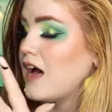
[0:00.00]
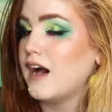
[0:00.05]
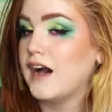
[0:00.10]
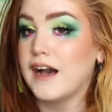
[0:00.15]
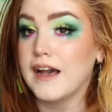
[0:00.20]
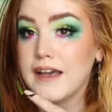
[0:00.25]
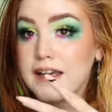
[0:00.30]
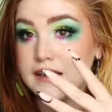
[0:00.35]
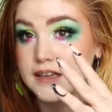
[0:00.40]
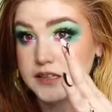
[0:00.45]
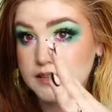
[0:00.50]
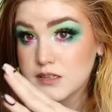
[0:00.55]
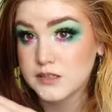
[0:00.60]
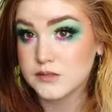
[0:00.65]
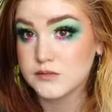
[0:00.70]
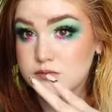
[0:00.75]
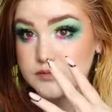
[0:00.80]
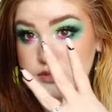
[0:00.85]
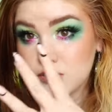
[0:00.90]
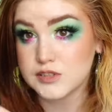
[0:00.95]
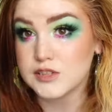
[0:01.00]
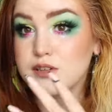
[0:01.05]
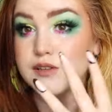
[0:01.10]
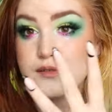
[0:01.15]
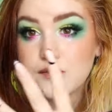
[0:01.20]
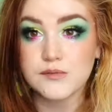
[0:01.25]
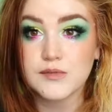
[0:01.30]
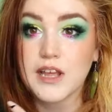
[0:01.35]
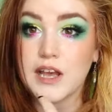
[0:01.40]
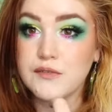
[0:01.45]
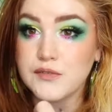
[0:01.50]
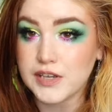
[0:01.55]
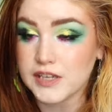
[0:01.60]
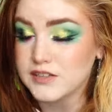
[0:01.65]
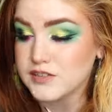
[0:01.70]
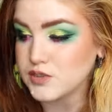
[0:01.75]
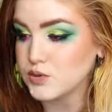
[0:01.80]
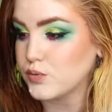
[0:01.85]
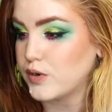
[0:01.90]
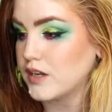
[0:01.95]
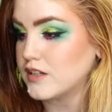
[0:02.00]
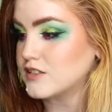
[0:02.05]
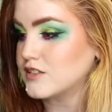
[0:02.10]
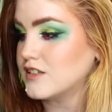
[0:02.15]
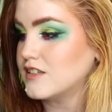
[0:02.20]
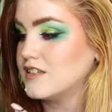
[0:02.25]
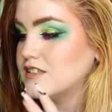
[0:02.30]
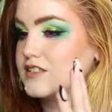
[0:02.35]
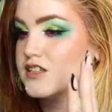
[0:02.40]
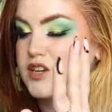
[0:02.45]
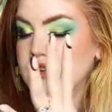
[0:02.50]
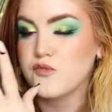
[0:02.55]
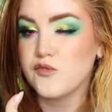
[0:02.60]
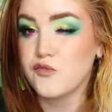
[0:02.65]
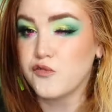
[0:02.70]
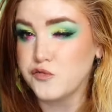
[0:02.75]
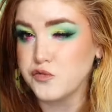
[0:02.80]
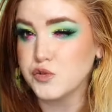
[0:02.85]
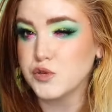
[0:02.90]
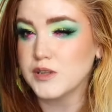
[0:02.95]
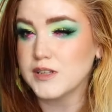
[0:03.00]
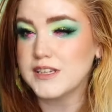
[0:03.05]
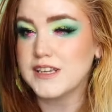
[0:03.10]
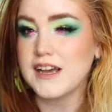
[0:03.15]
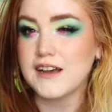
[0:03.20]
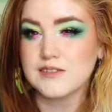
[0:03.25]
I still have yet to swatch this fully.